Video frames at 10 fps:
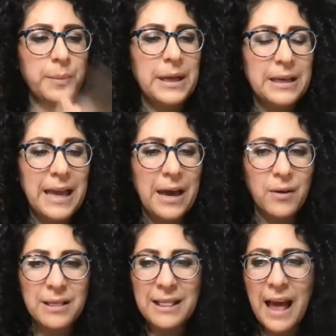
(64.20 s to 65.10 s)
me
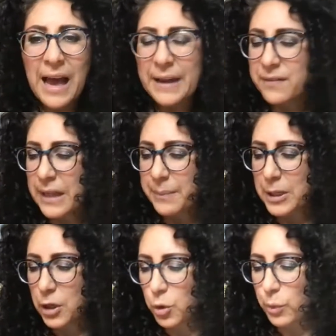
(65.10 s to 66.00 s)
now live, let me
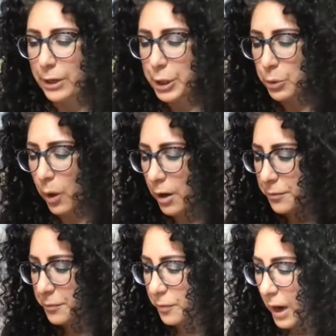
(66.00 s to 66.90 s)
know where you are
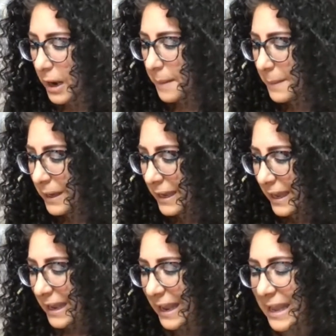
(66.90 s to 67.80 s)
from
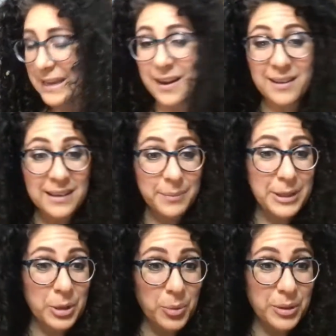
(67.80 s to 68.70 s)
and let me
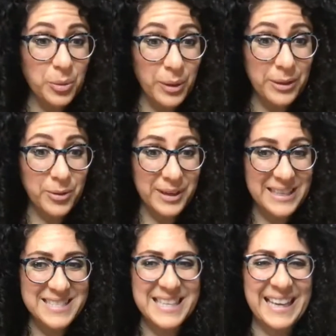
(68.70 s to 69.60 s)
know what the weather
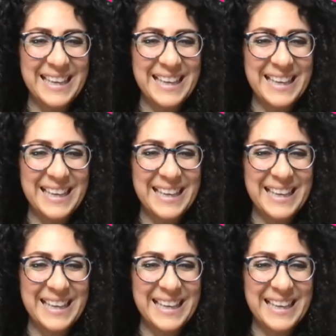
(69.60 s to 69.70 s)
is.